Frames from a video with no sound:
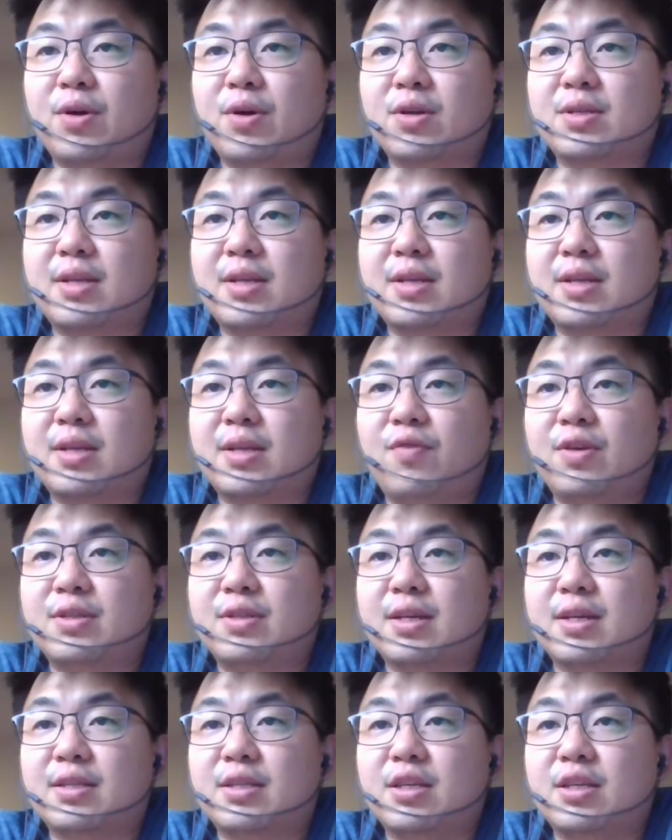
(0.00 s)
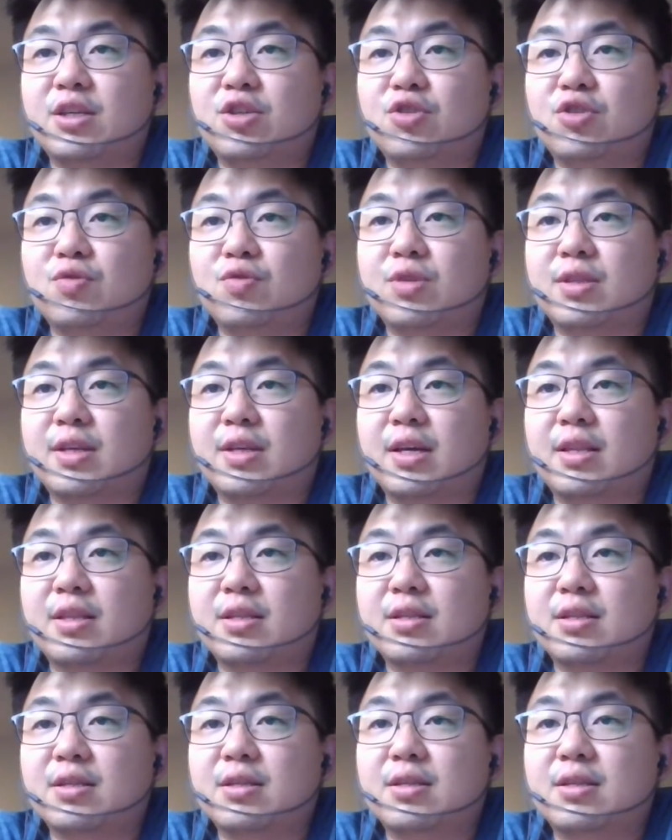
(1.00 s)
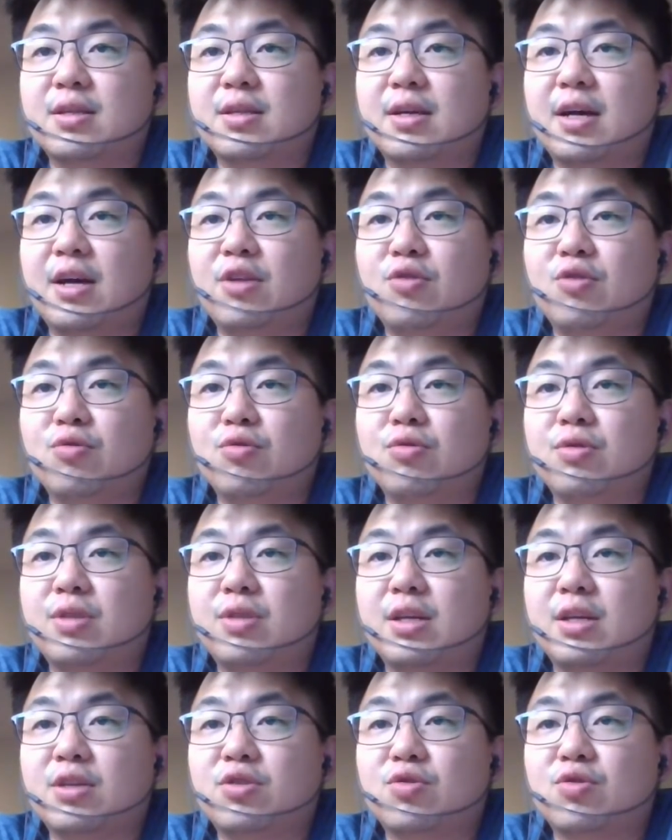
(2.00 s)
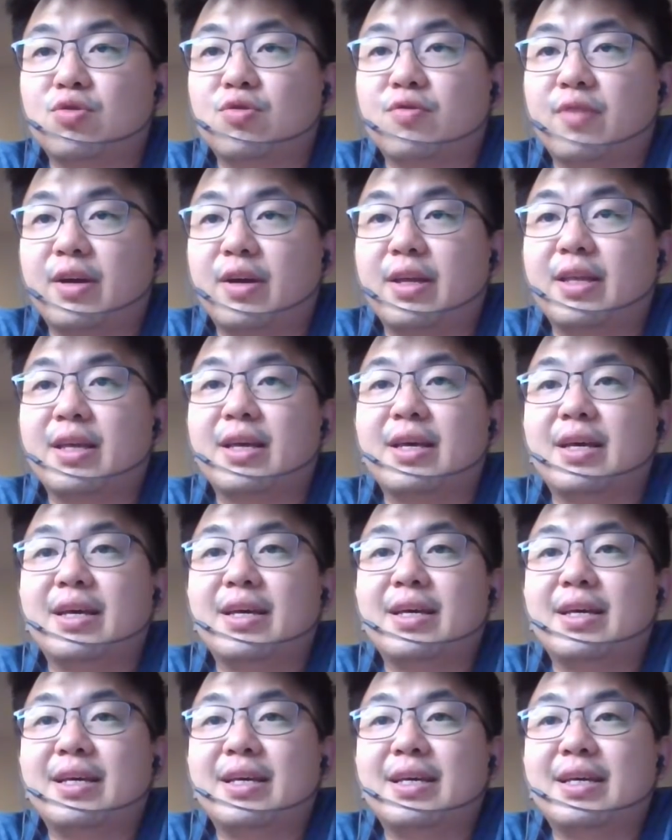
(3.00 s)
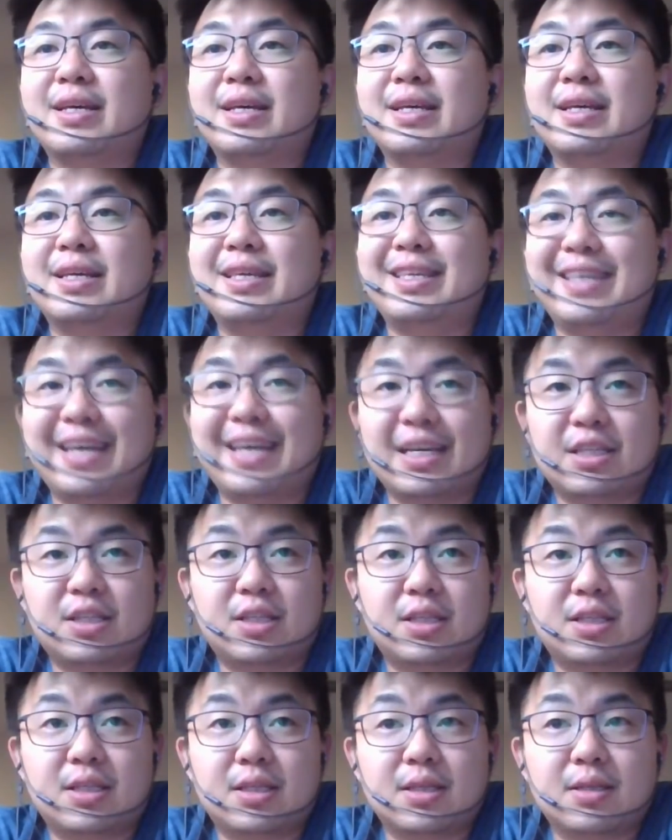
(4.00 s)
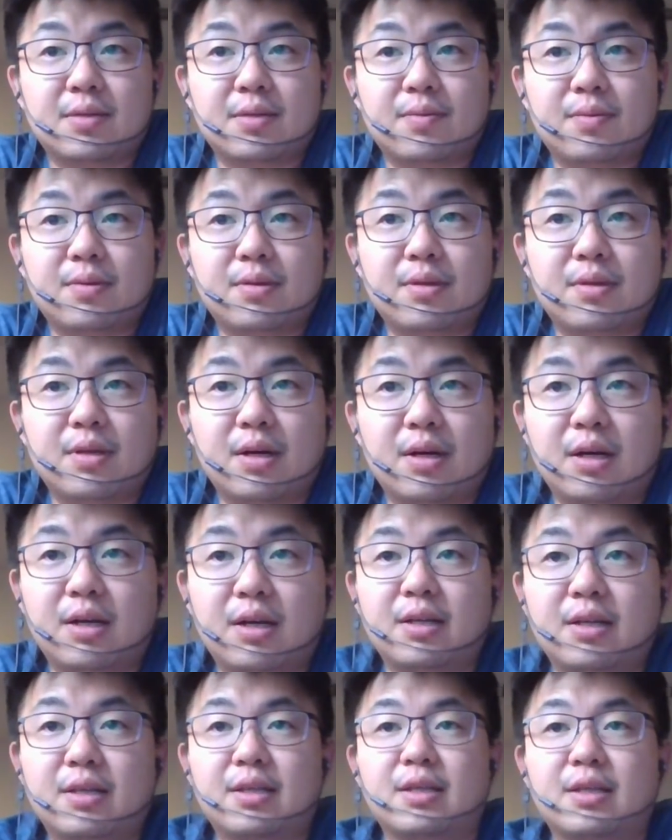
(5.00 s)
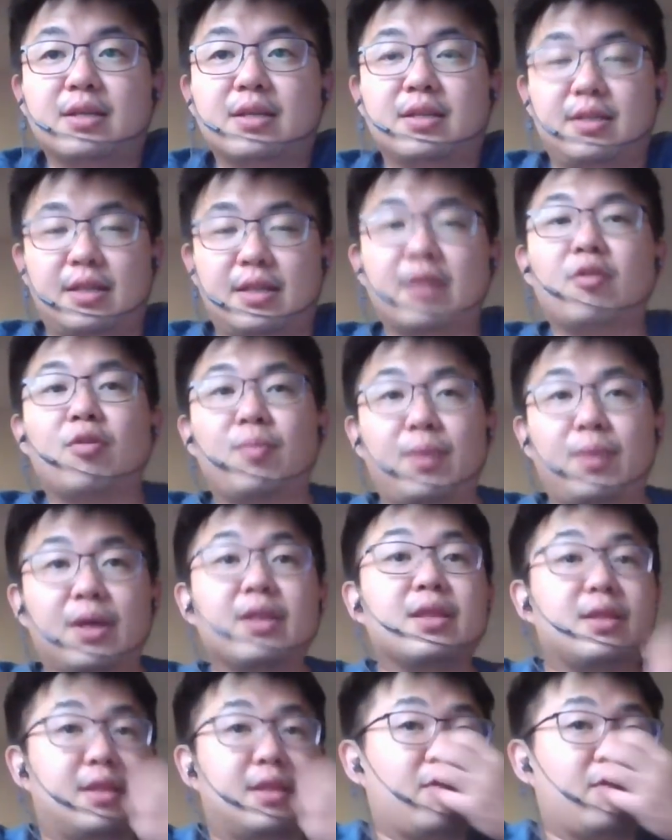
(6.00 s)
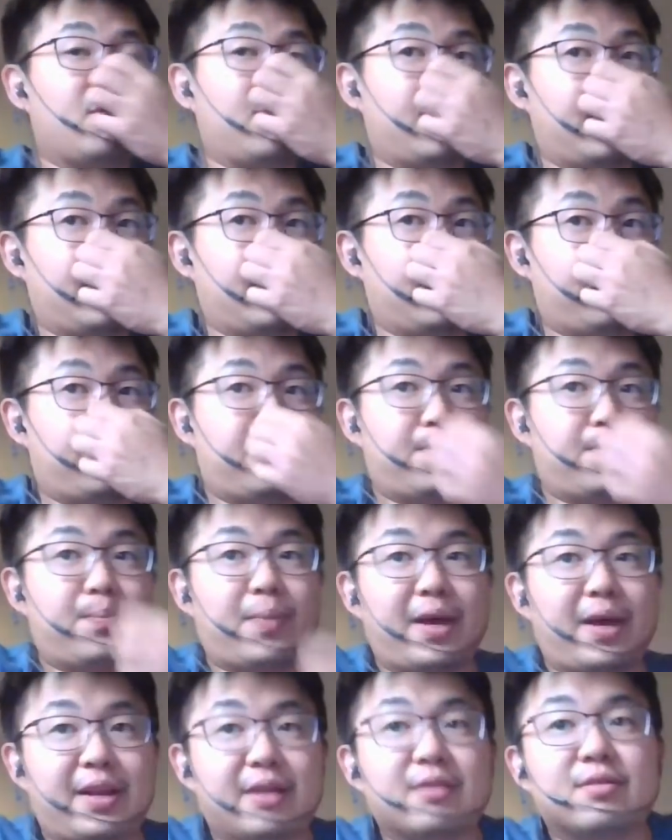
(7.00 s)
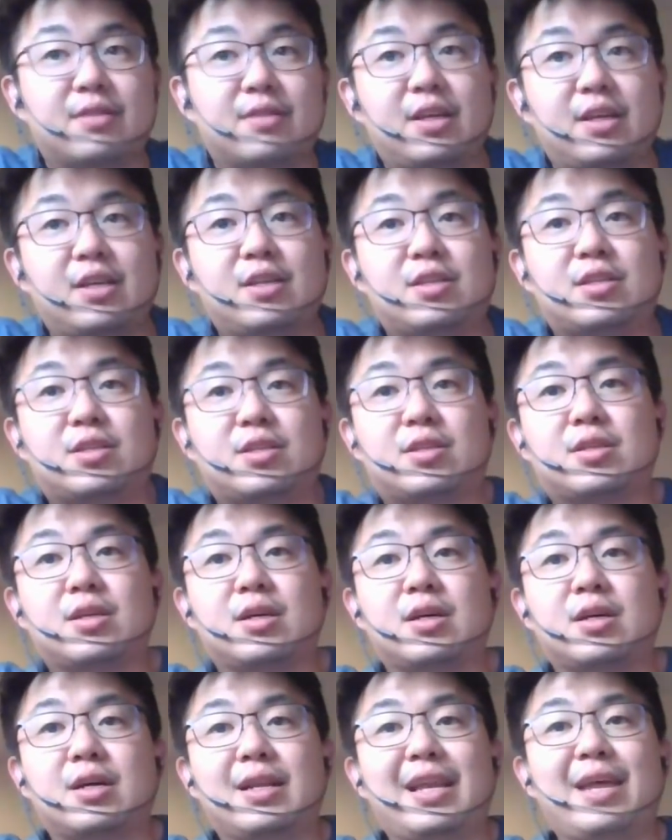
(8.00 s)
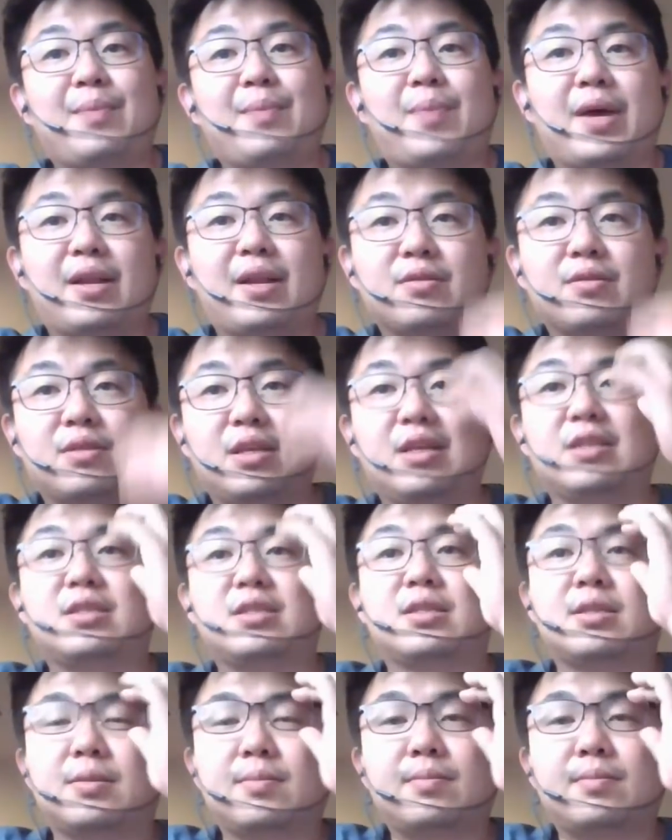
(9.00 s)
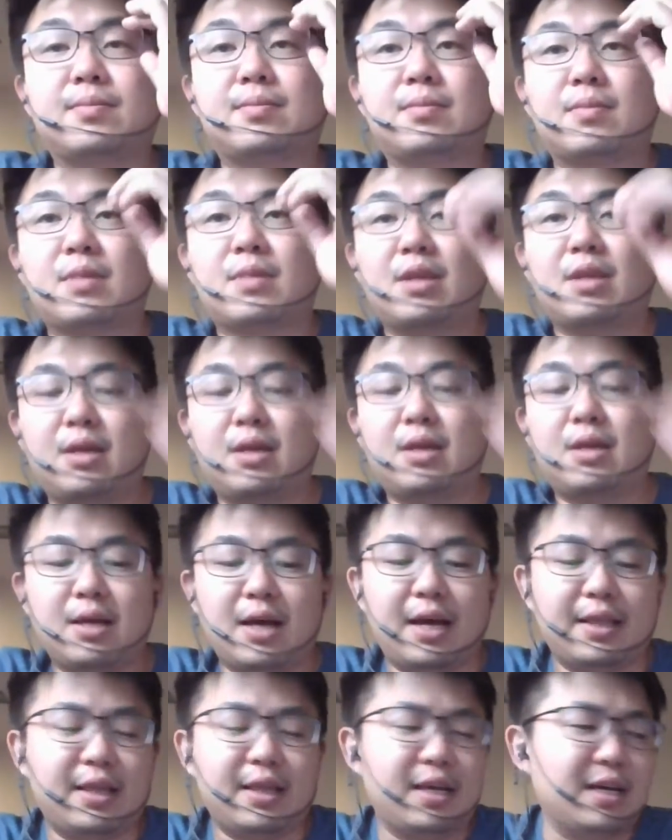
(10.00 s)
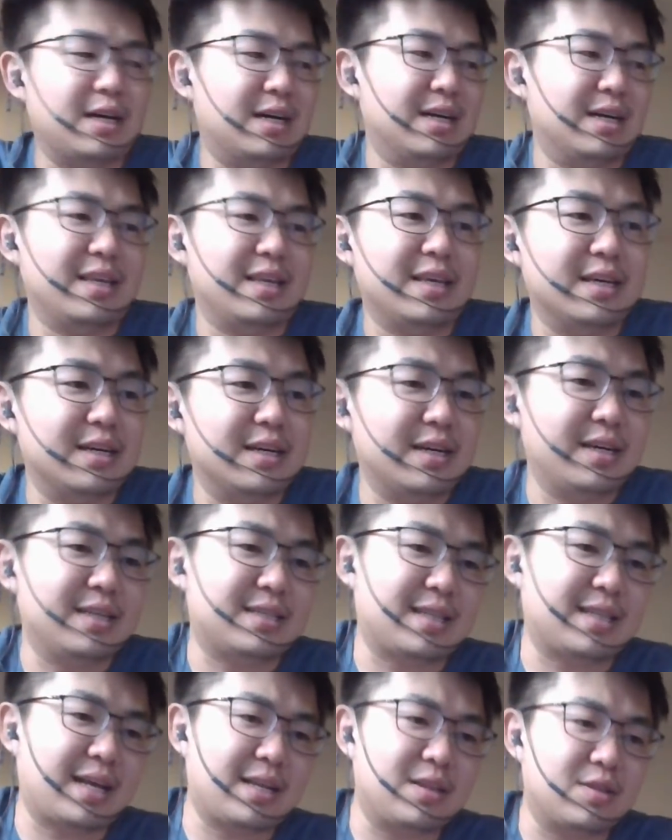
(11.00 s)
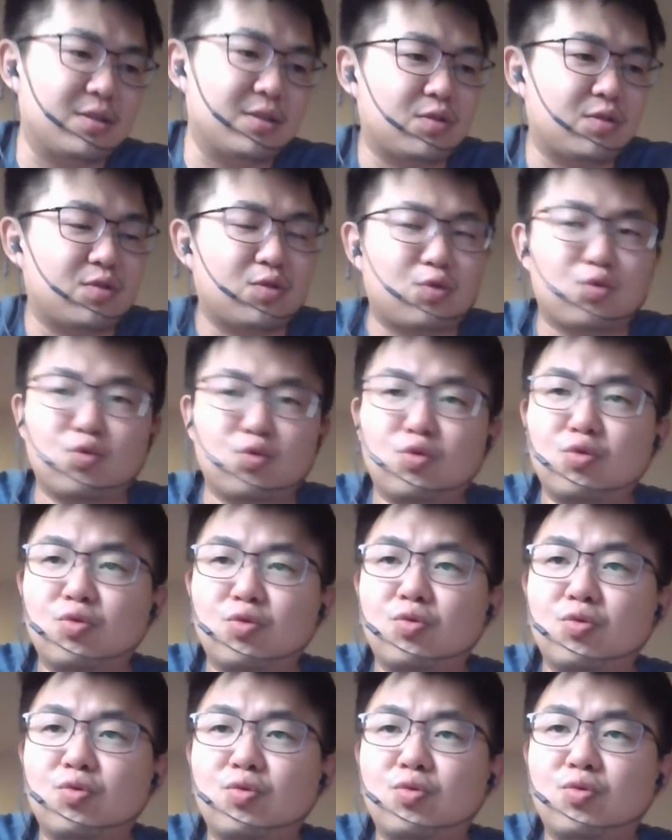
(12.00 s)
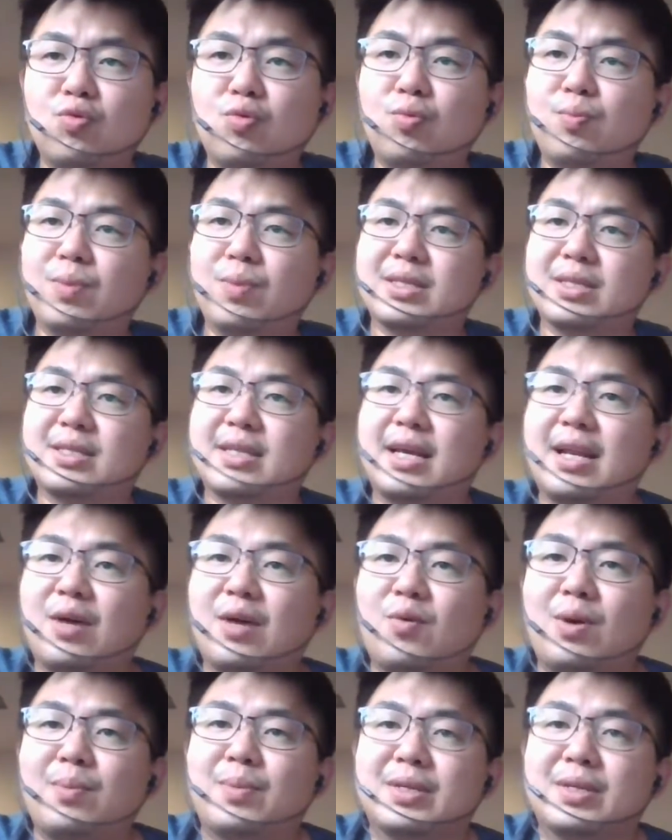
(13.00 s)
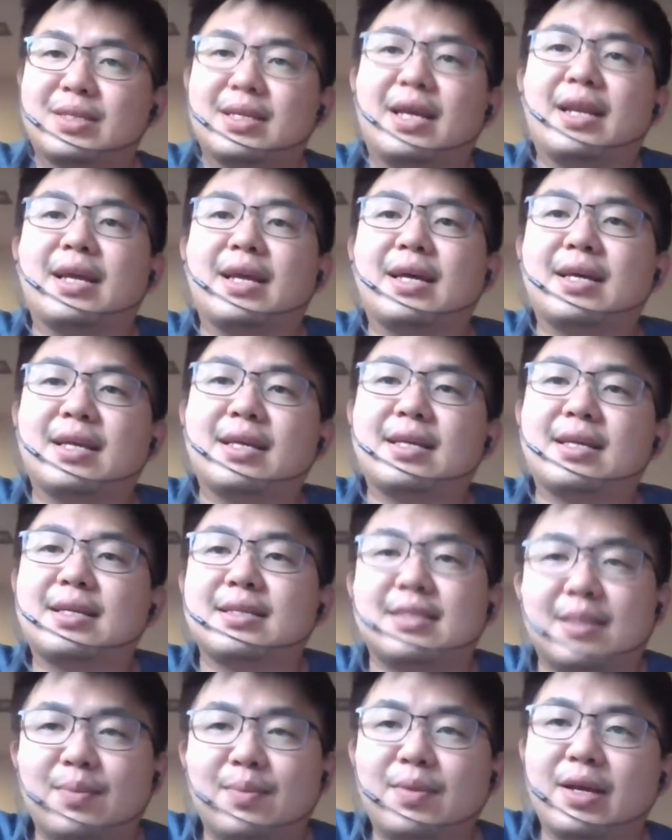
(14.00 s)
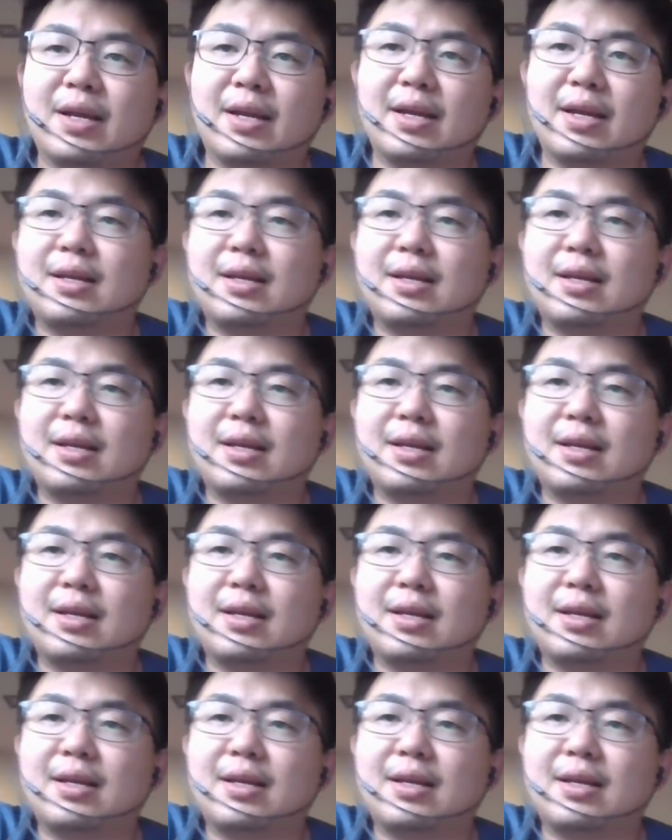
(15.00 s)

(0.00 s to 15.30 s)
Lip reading: penalized for delaying? Office has issued the title? I don't think so, right? Yes. There will be penalties, late penalties. I think a year is like 2% or 1%, something like that,